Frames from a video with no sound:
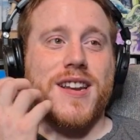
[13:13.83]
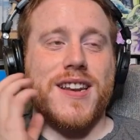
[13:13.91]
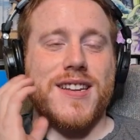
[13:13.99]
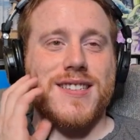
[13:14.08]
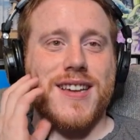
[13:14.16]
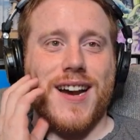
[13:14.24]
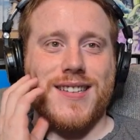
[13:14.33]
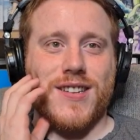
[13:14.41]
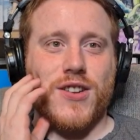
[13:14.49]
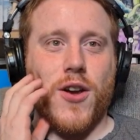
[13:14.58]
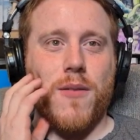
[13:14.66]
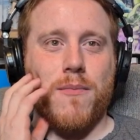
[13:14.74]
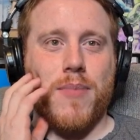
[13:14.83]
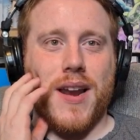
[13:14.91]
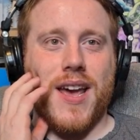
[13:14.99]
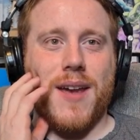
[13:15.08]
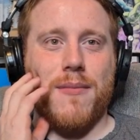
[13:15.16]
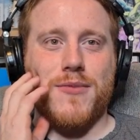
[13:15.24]
a disguise. I don't
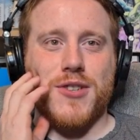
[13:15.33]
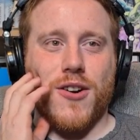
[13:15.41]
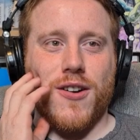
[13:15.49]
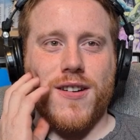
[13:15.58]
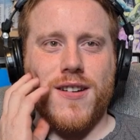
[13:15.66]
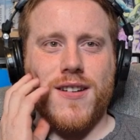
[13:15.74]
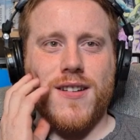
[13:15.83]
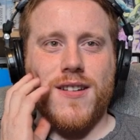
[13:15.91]
blame John.